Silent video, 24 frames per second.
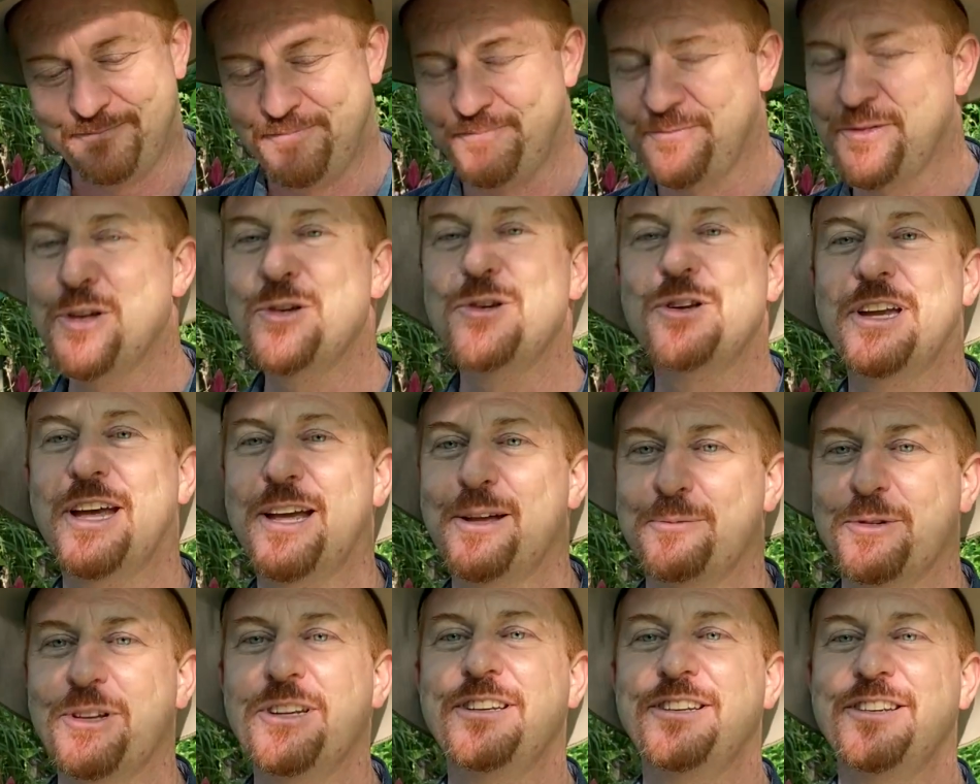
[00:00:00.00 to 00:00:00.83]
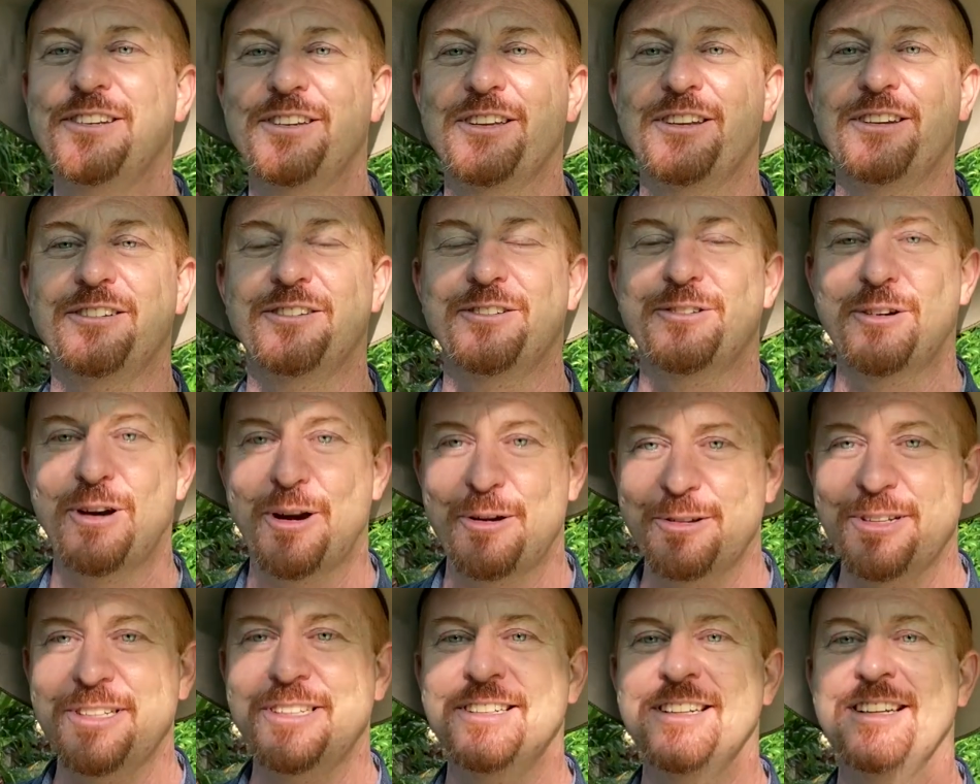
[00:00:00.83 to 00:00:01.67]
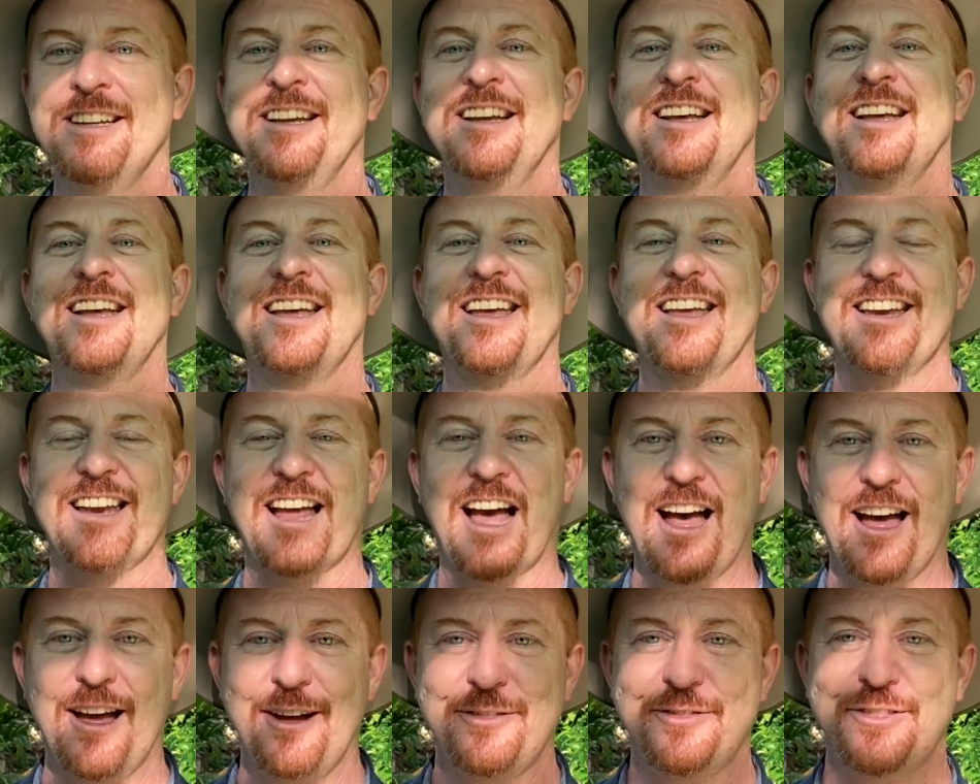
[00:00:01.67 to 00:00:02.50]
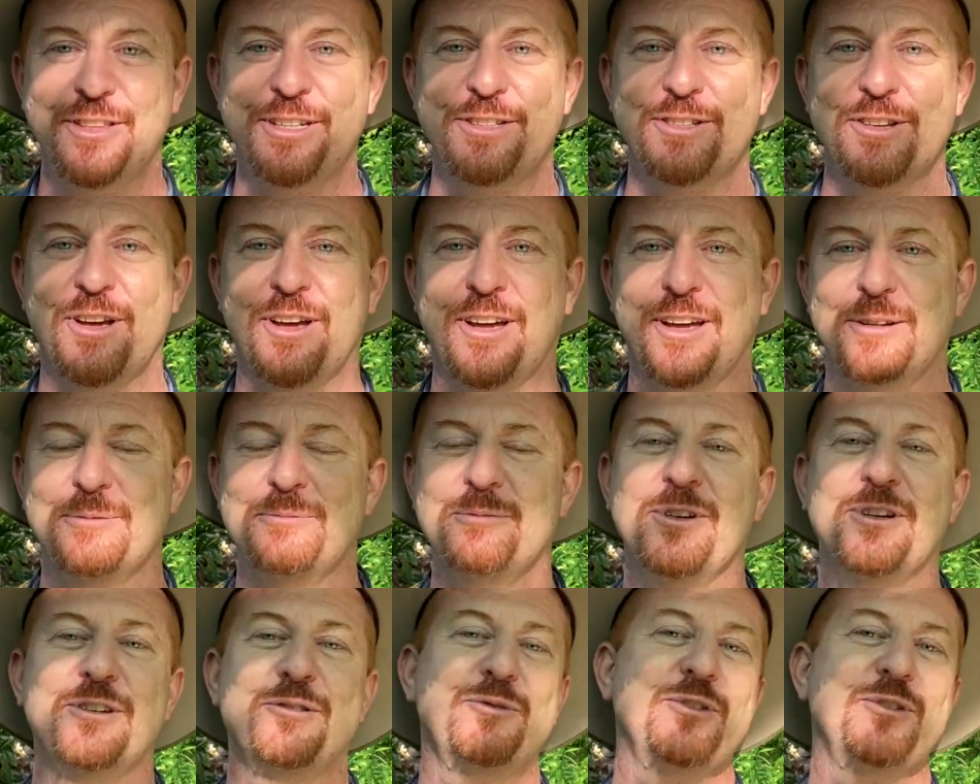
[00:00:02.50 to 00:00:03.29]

you name it, you can grow it in half the time